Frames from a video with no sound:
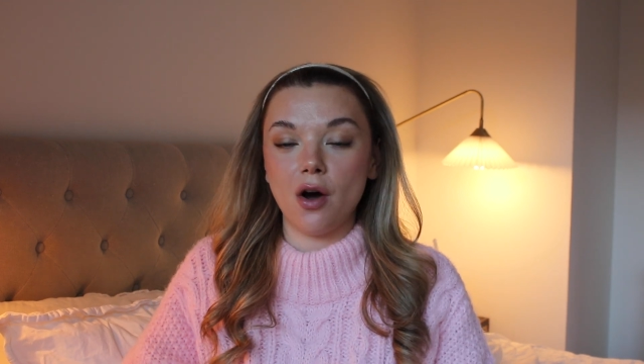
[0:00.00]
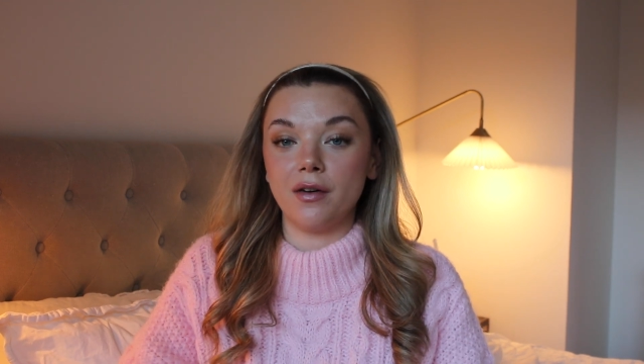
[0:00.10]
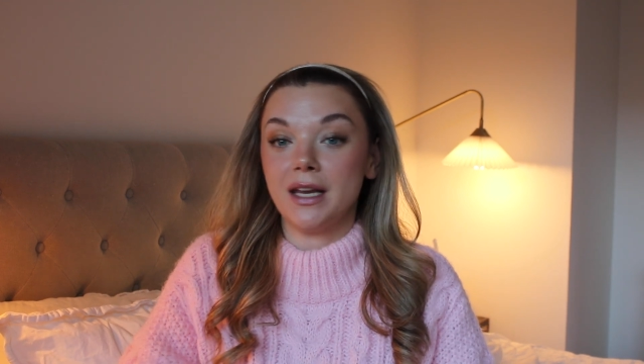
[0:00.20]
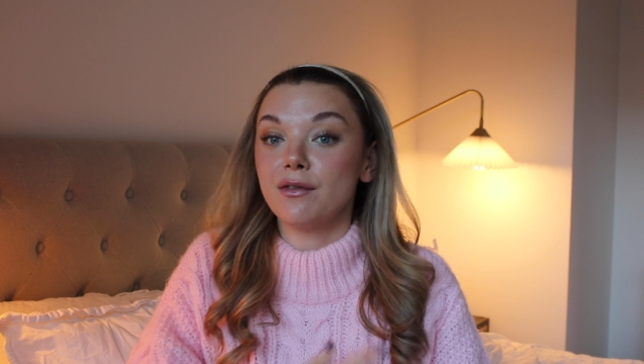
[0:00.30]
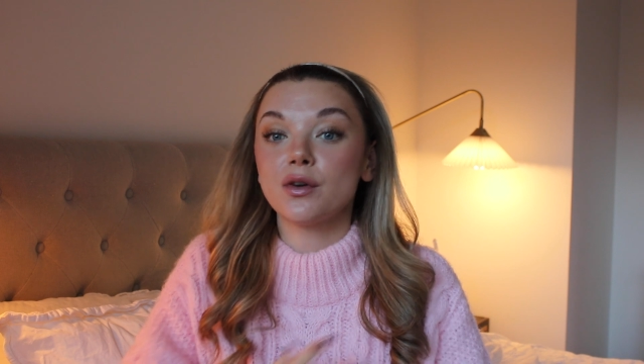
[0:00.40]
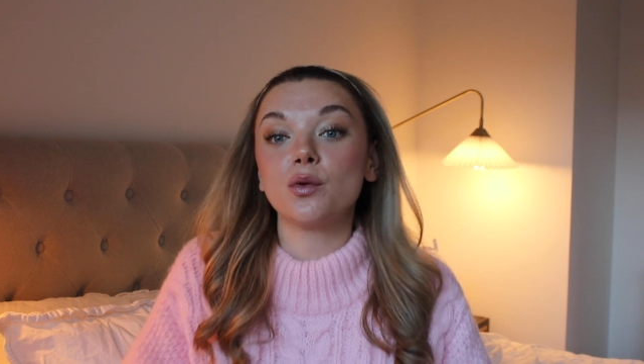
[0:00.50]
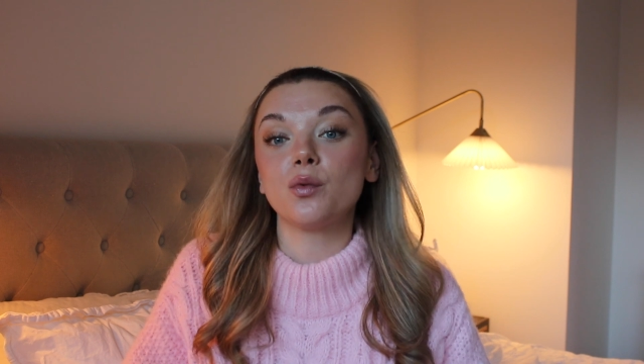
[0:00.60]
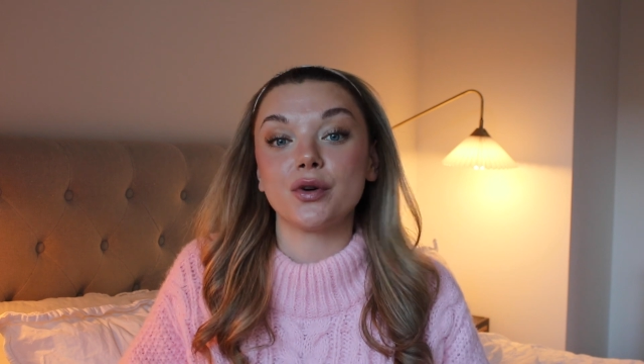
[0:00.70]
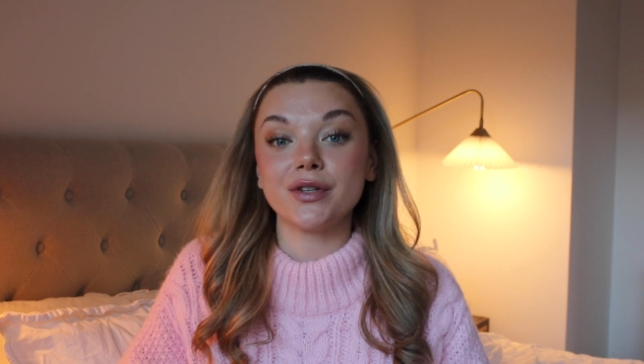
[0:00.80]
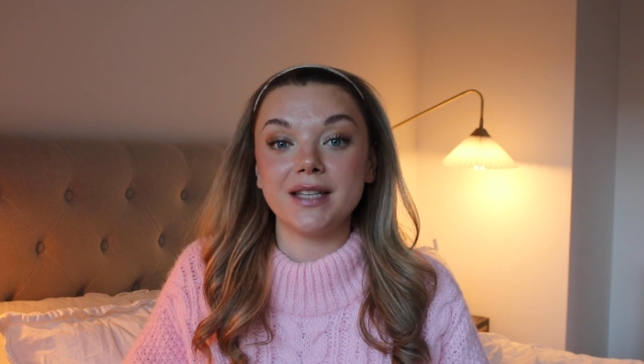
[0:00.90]
on even our
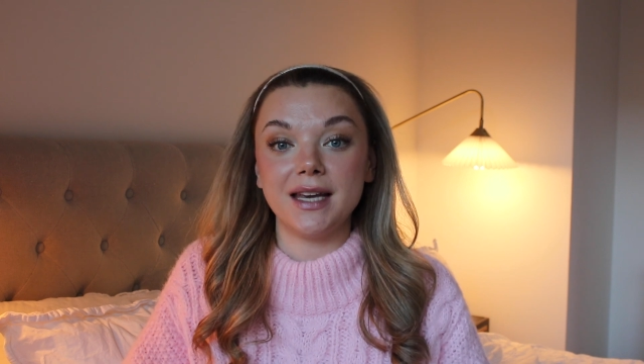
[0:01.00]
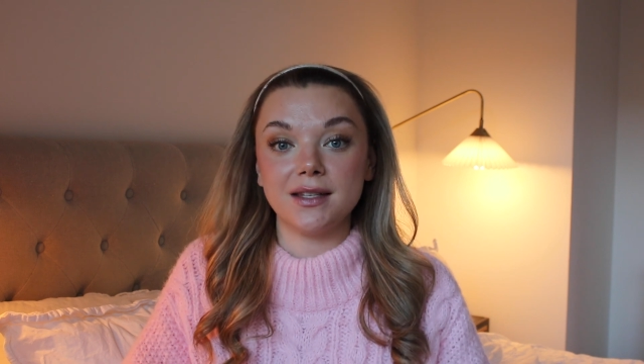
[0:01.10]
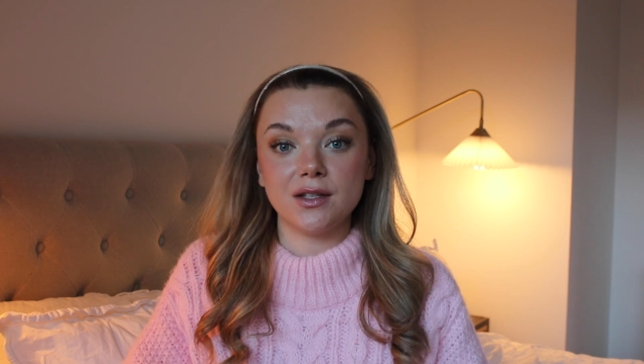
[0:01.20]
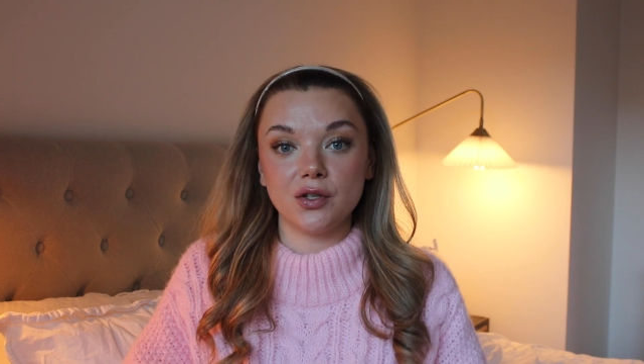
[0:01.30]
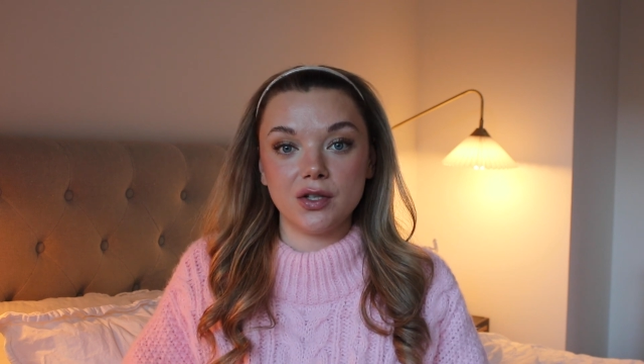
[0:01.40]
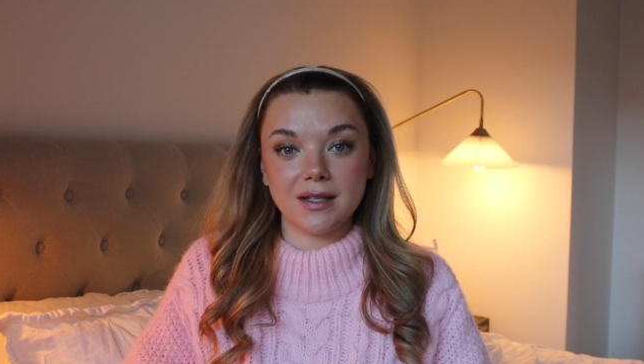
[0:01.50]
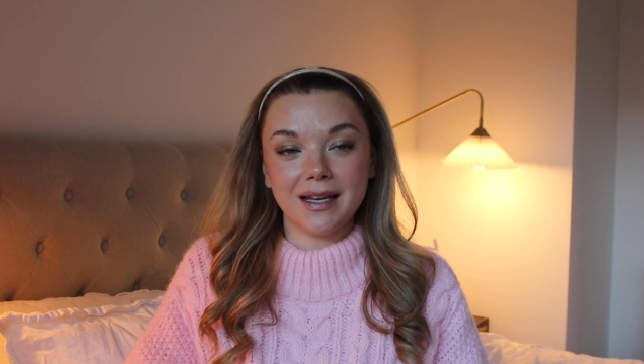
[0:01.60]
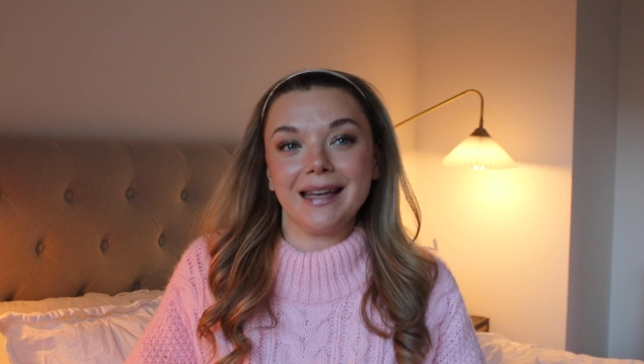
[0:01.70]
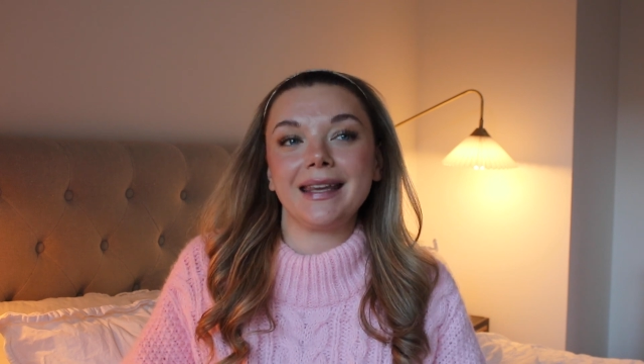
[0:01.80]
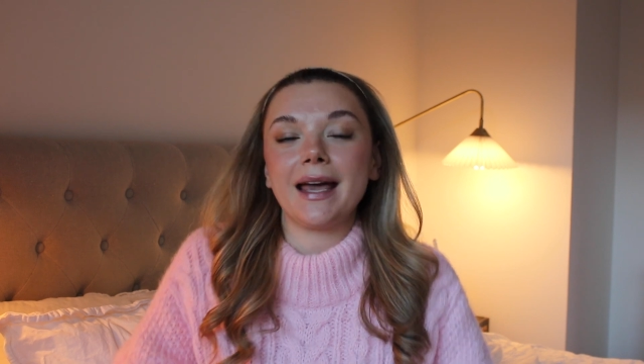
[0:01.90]
worst days to
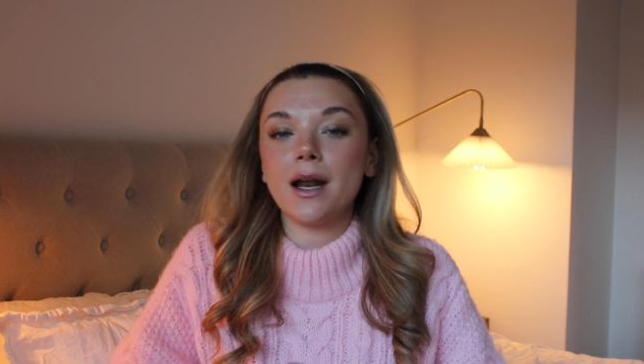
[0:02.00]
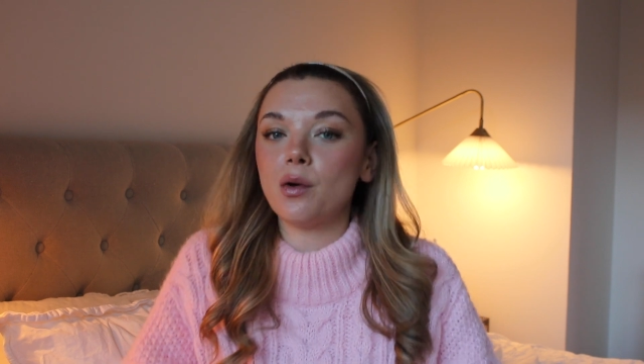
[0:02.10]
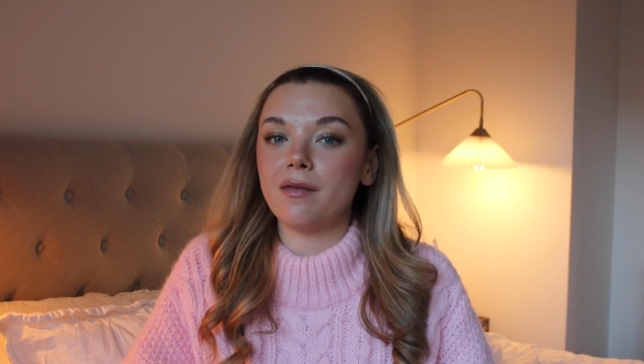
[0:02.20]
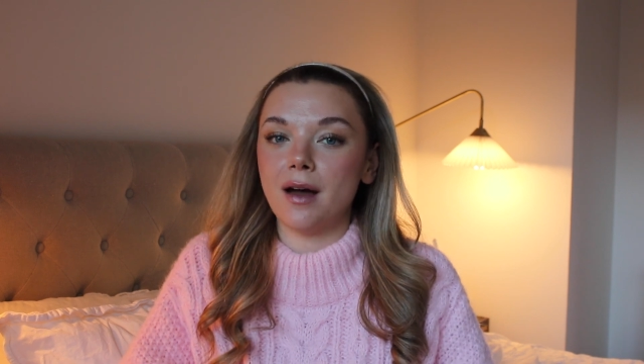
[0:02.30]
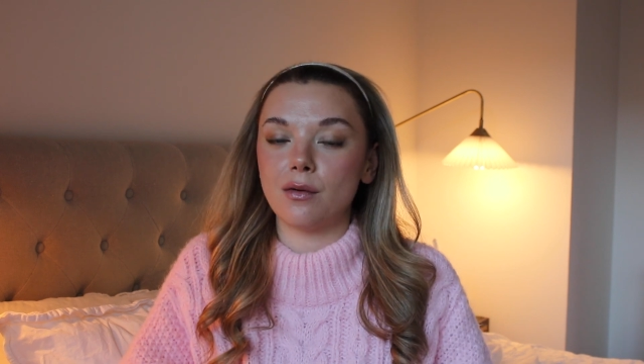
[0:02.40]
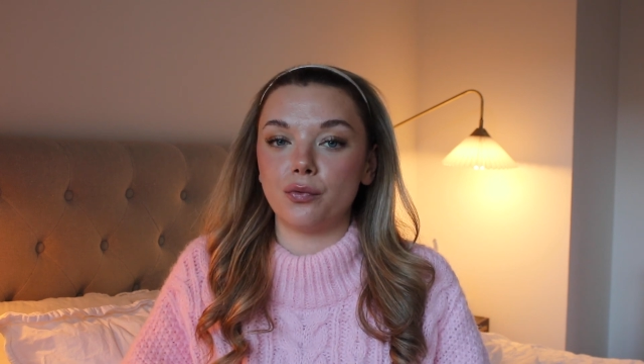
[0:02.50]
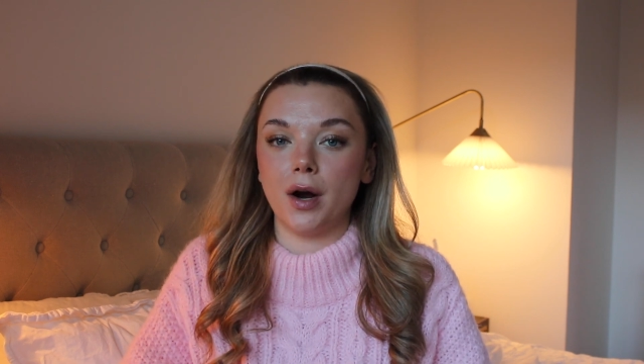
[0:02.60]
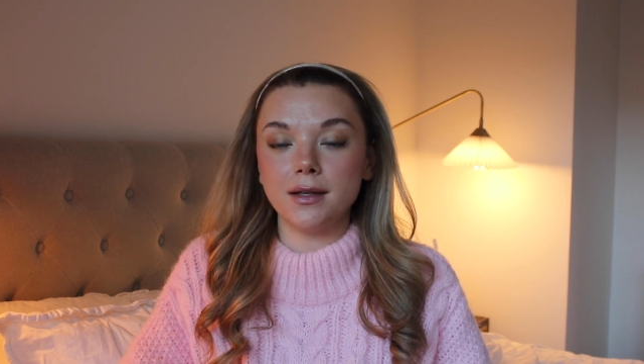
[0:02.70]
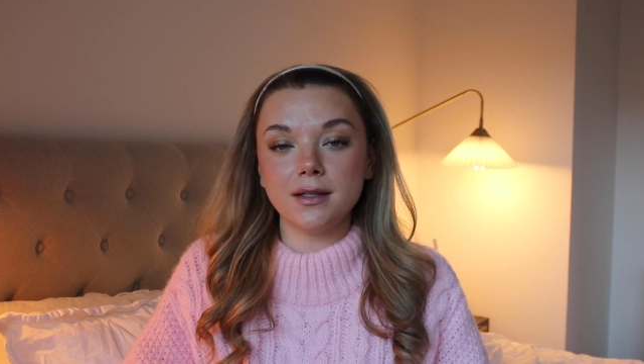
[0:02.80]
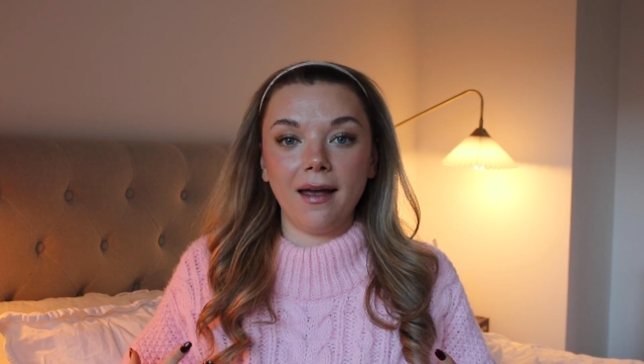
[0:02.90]
just get out of that
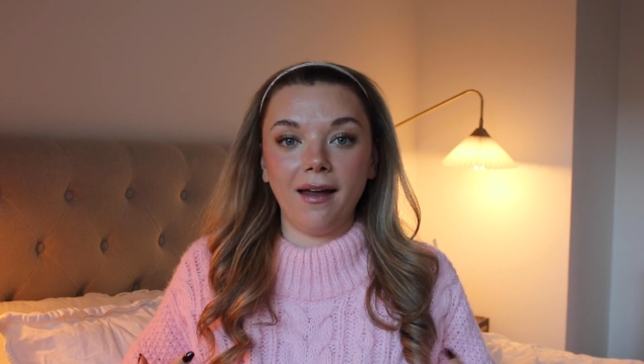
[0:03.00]
rut